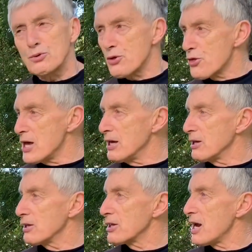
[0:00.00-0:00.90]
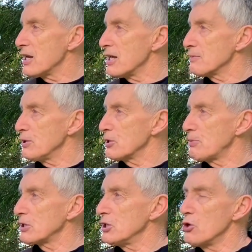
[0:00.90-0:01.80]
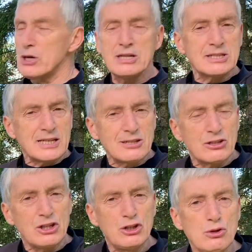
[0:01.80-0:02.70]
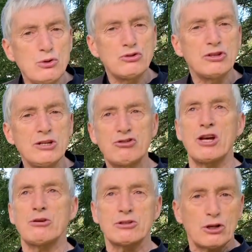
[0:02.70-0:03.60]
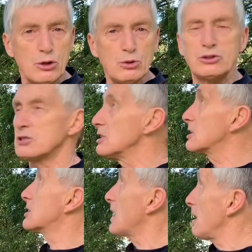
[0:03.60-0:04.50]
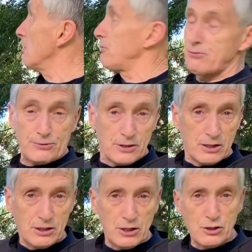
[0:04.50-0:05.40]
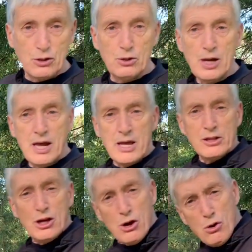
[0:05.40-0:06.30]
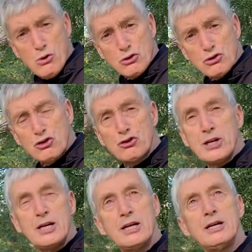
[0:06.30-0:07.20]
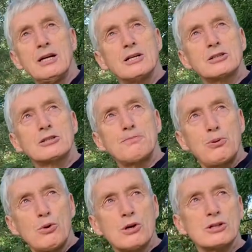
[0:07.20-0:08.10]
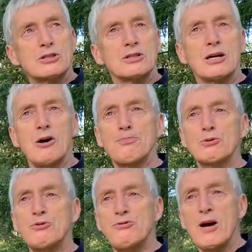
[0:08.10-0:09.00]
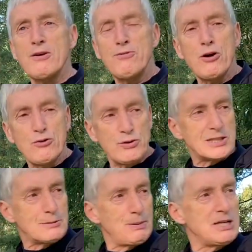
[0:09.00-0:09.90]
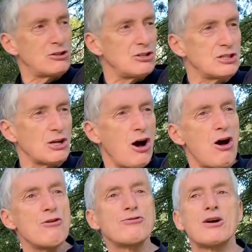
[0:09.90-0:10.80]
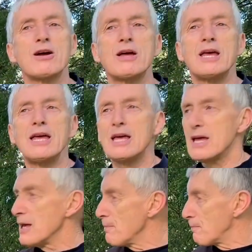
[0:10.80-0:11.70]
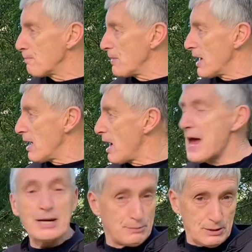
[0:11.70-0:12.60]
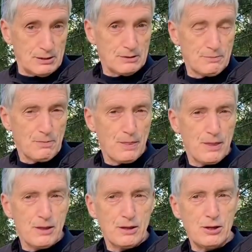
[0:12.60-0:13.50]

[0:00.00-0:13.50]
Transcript: thing that I like to point about the oak is that it's a hugely generous host itself. You know, the oak tree supports up to 500 species of animal, you